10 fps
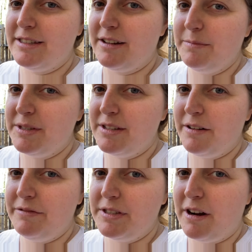some
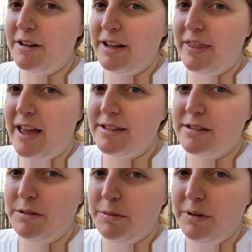stuff started in that
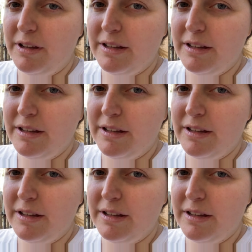soon.